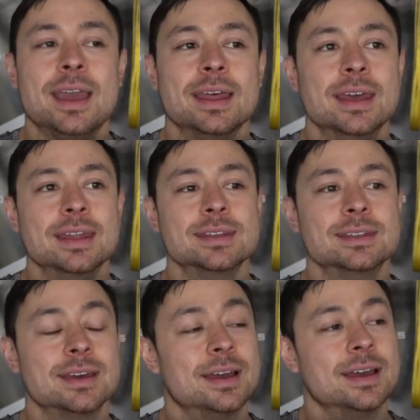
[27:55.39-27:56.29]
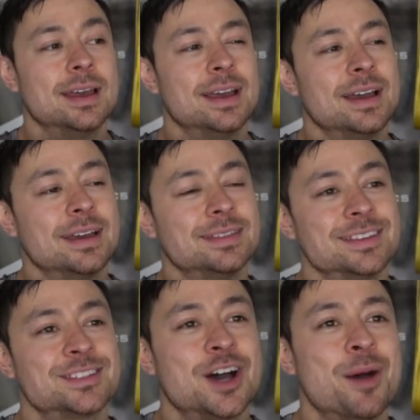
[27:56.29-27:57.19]
And
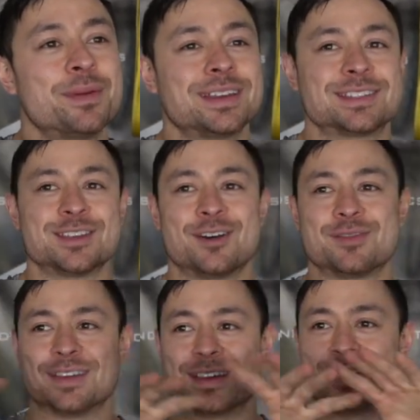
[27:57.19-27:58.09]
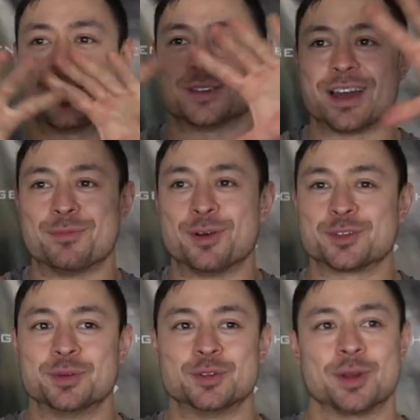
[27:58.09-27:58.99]
this topic itself goes out in
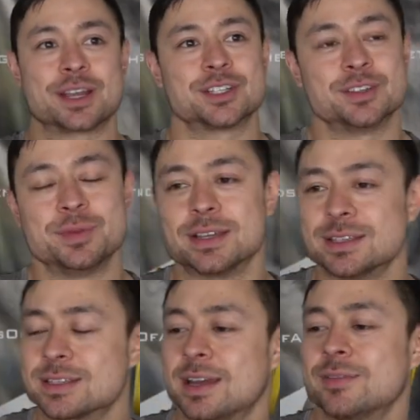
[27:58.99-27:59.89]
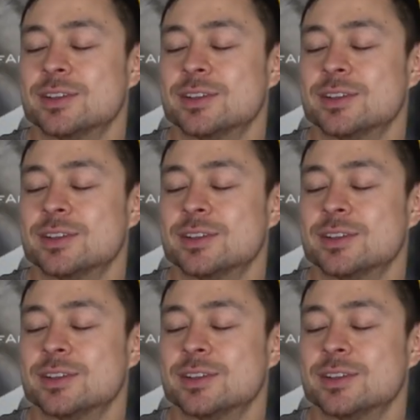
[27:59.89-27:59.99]
multiple directions because it's kind